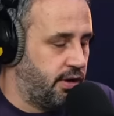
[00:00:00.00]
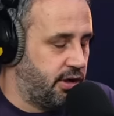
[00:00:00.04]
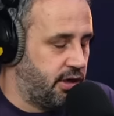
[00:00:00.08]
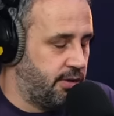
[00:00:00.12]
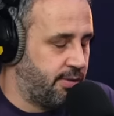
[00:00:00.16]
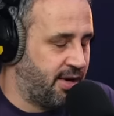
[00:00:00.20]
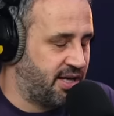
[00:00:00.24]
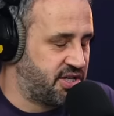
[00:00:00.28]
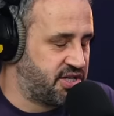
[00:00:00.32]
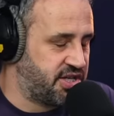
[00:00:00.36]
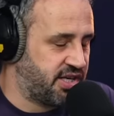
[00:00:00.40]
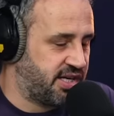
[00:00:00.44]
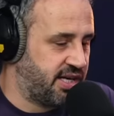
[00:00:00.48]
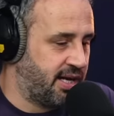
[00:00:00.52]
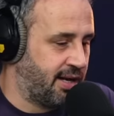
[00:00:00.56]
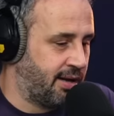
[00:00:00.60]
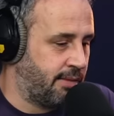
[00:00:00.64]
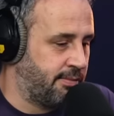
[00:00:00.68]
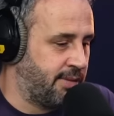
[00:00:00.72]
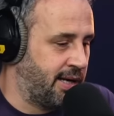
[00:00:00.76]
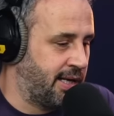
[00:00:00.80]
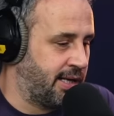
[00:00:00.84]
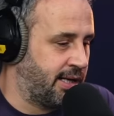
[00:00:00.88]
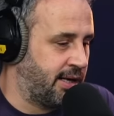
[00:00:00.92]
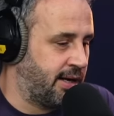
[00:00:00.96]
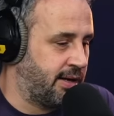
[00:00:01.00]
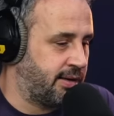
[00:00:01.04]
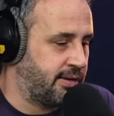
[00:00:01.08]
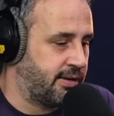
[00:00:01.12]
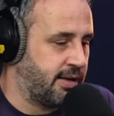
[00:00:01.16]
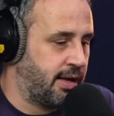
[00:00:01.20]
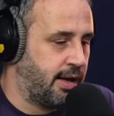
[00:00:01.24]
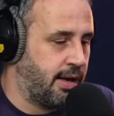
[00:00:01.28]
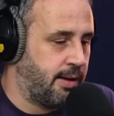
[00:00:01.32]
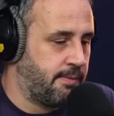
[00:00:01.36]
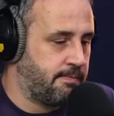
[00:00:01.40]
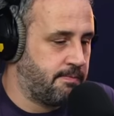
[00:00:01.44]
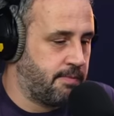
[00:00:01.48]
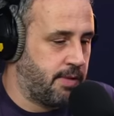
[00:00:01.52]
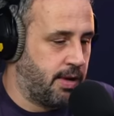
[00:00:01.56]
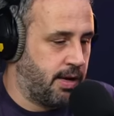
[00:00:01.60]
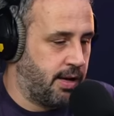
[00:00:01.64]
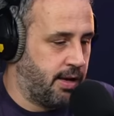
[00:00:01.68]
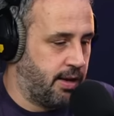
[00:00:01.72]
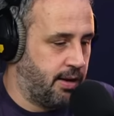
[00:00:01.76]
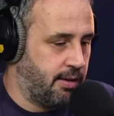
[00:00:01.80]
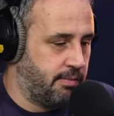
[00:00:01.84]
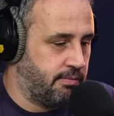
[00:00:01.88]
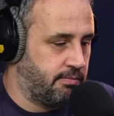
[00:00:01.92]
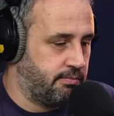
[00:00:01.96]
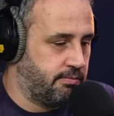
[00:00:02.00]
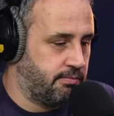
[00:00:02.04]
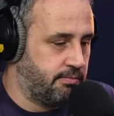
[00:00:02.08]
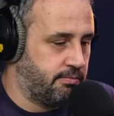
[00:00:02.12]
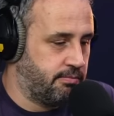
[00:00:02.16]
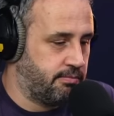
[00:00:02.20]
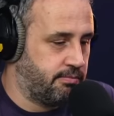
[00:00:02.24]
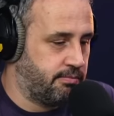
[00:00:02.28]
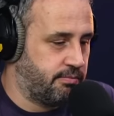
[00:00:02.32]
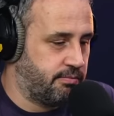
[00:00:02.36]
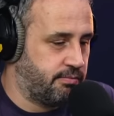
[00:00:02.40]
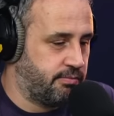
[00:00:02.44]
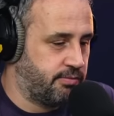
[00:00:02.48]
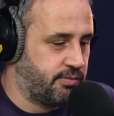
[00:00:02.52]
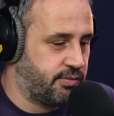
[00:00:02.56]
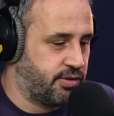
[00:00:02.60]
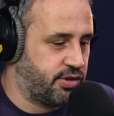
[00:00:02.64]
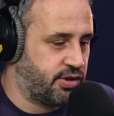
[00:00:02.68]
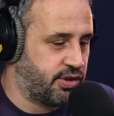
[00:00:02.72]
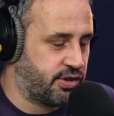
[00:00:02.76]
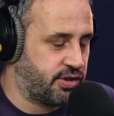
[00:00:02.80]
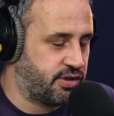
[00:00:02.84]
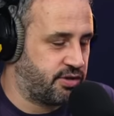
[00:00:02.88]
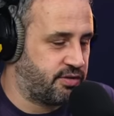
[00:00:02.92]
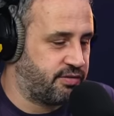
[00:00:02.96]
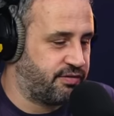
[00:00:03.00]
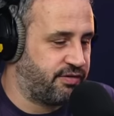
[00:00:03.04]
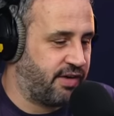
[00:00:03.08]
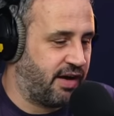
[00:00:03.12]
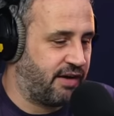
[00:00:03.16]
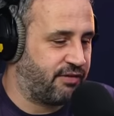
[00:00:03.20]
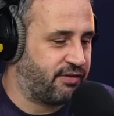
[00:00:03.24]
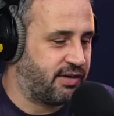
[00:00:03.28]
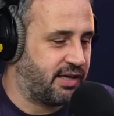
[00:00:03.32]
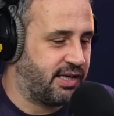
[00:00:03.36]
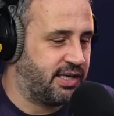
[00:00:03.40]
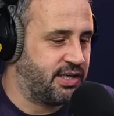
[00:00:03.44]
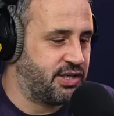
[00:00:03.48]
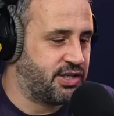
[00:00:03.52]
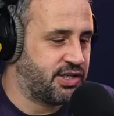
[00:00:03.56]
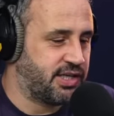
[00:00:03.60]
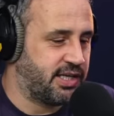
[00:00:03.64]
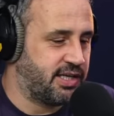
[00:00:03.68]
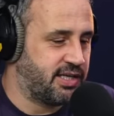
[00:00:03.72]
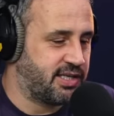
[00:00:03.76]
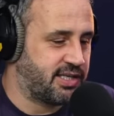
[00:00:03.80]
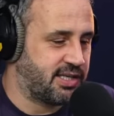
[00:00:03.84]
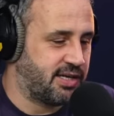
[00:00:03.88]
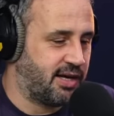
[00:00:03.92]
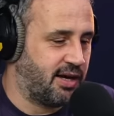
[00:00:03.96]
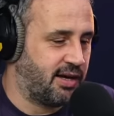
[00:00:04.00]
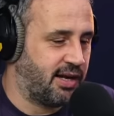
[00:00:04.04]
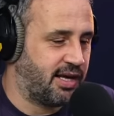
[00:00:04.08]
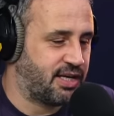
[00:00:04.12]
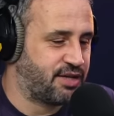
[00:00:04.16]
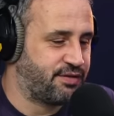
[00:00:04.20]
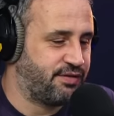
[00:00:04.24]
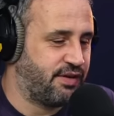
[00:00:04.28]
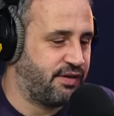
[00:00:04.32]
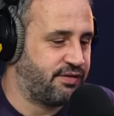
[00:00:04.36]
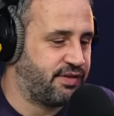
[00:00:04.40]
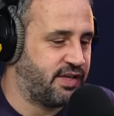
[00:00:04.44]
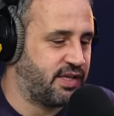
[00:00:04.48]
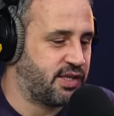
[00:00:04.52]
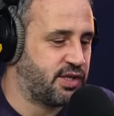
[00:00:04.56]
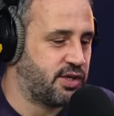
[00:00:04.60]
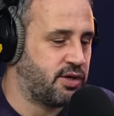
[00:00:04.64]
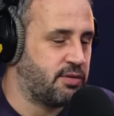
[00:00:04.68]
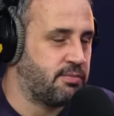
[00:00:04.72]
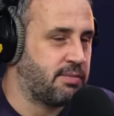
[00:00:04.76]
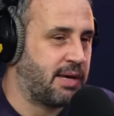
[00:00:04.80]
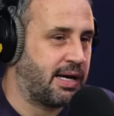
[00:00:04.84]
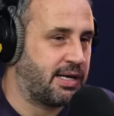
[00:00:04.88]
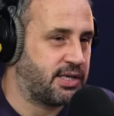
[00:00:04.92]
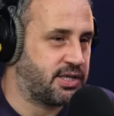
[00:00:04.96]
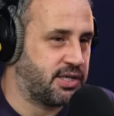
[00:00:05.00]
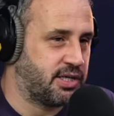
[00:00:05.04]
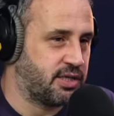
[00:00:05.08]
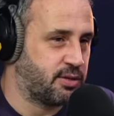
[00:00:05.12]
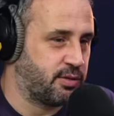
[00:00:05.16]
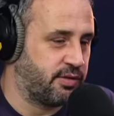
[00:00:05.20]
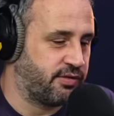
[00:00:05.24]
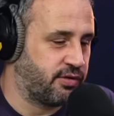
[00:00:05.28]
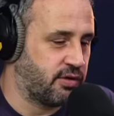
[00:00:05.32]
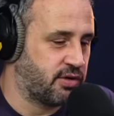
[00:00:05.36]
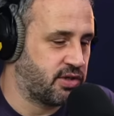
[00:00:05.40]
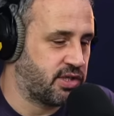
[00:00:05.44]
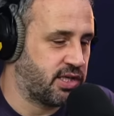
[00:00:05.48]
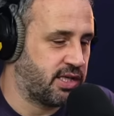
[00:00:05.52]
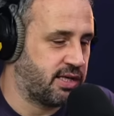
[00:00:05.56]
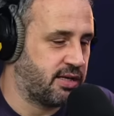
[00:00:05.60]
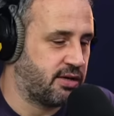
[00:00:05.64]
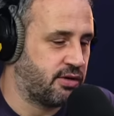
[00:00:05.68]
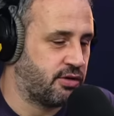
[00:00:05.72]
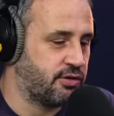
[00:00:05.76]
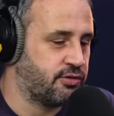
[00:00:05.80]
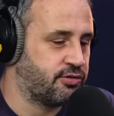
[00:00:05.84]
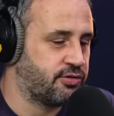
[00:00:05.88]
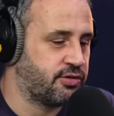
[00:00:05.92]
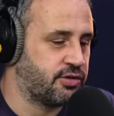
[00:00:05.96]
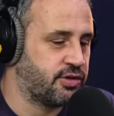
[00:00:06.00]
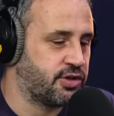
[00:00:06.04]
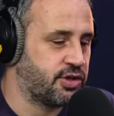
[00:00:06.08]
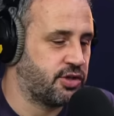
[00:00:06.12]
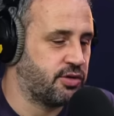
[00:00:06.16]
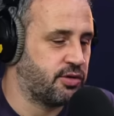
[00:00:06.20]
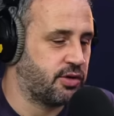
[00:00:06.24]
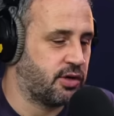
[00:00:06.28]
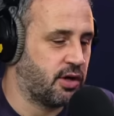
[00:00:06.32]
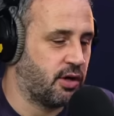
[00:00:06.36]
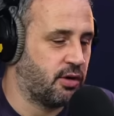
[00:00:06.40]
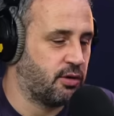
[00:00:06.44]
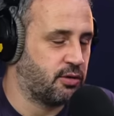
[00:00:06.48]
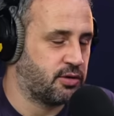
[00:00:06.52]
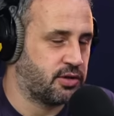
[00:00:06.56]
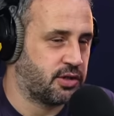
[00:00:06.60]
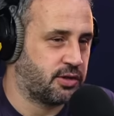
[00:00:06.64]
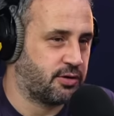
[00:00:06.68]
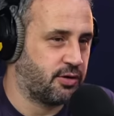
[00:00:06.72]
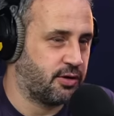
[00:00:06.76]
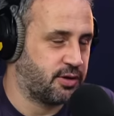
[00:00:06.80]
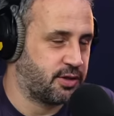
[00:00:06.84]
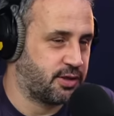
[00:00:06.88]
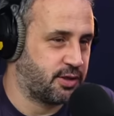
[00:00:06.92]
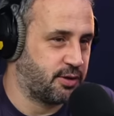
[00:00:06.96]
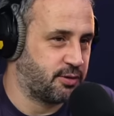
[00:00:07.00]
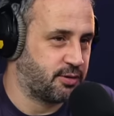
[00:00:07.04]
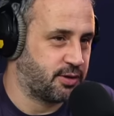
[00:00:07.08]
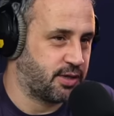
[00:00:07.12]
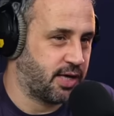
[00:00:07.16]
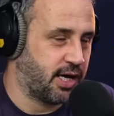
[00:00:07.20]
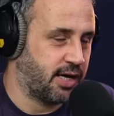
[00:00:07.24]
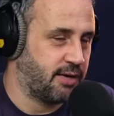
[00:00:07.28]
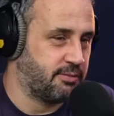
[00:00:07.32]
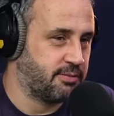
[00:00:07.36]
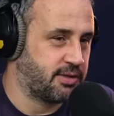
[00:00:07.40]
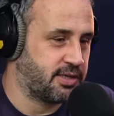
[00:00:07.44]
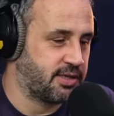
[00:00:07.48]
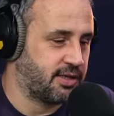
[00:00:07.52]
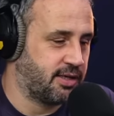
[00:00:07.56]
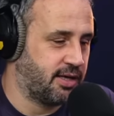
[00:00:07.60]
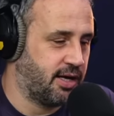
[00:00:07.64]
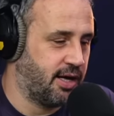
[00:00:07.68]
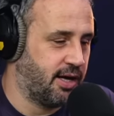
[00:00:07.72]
You mentioned Alan Melier there. Just 5 clean sheets in our last 52 matches. We've conceded 102 goals across those games.